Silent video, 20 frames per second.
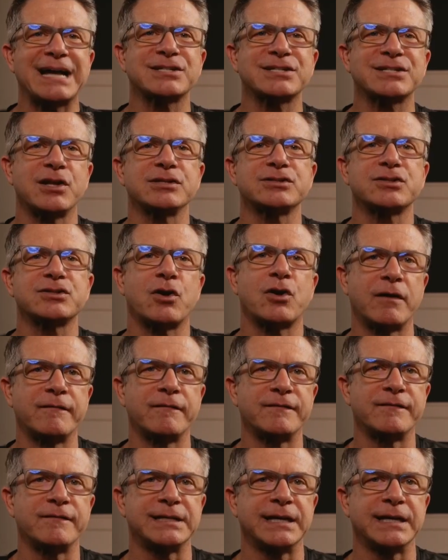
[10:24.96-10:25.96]
loss
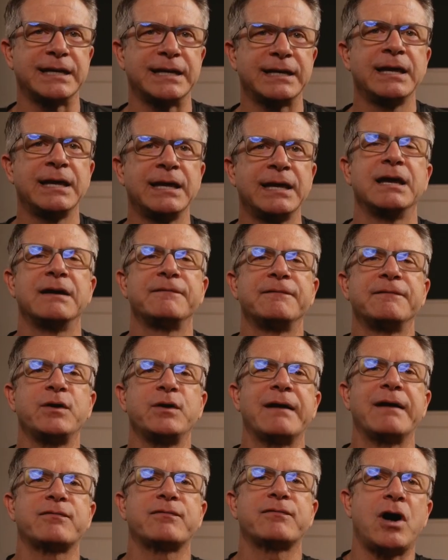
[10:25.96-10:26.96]
harvesting if you
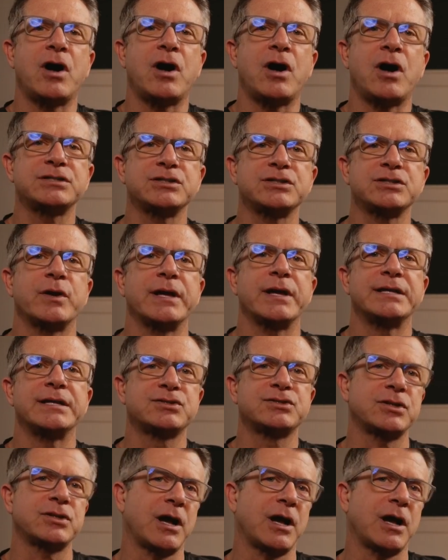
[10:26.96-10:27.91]
have concentrated stock